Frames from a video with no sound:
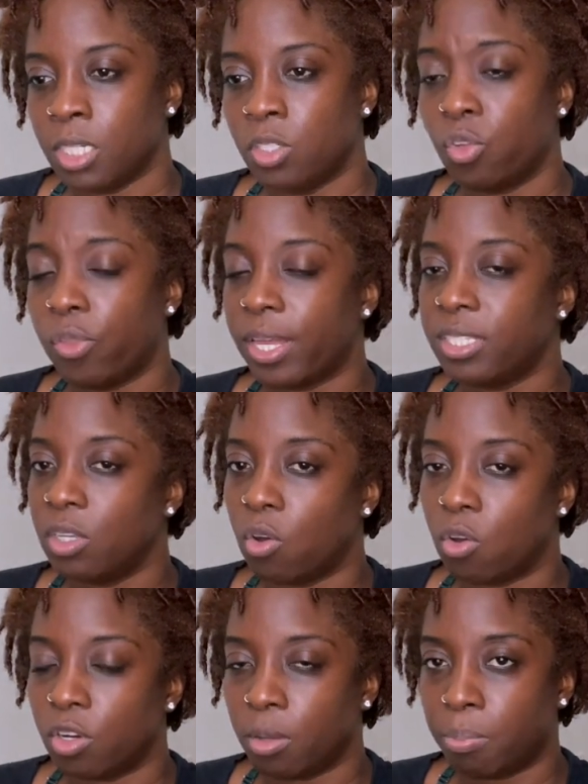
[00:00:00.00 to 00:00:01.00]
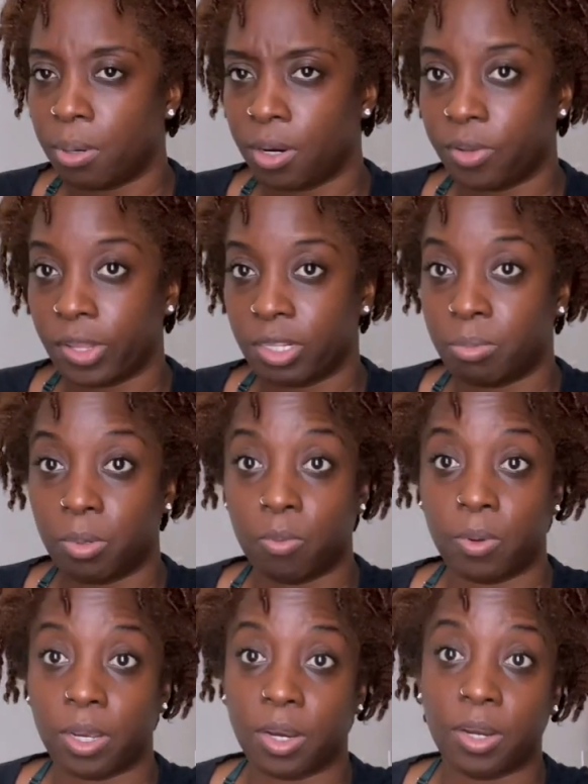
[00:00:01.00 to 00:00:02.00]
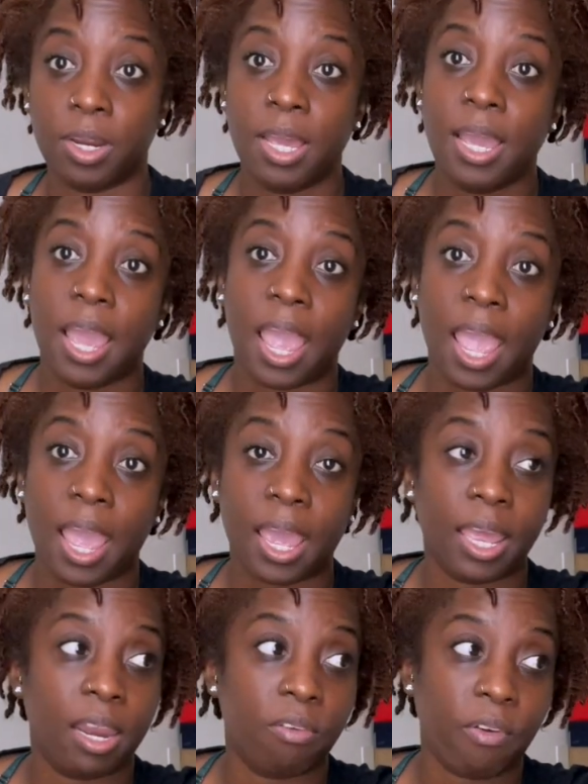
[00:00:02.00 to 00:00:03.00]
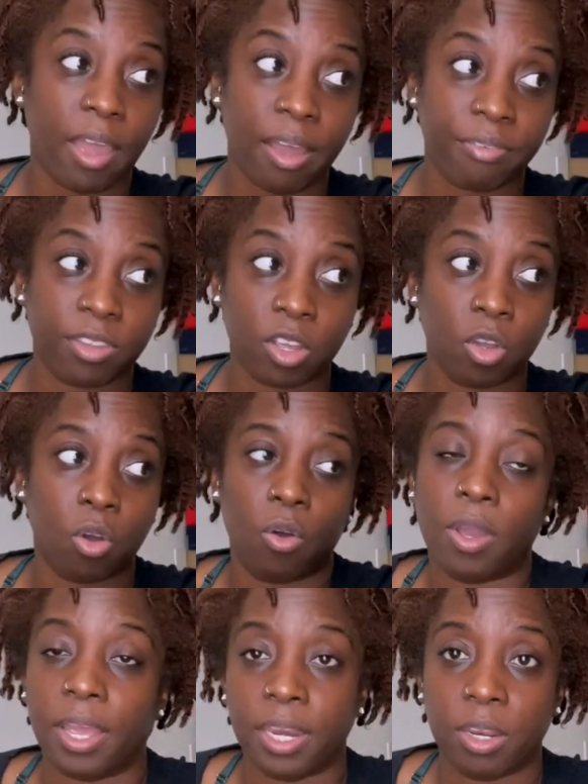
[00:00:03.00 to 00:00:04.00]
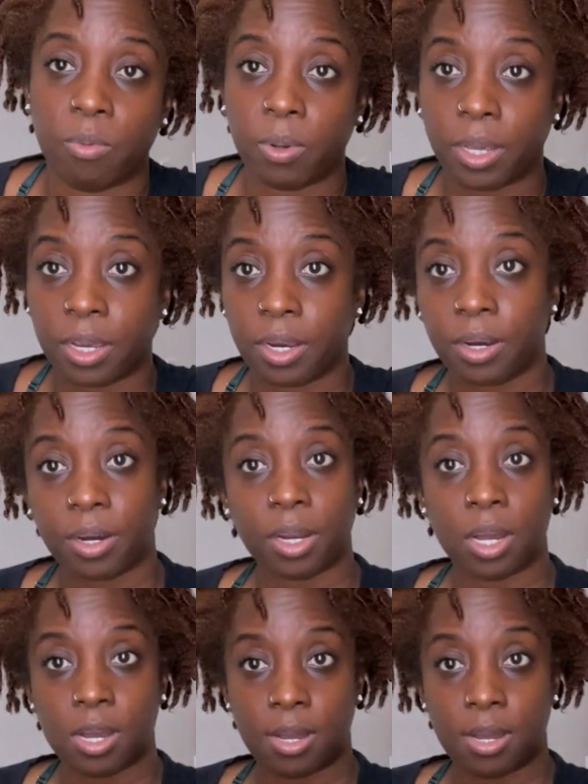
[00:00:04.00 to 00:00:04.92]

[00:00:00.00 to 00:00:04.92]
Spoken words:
So that's the only part that's been weird. And if I have to go anywhere,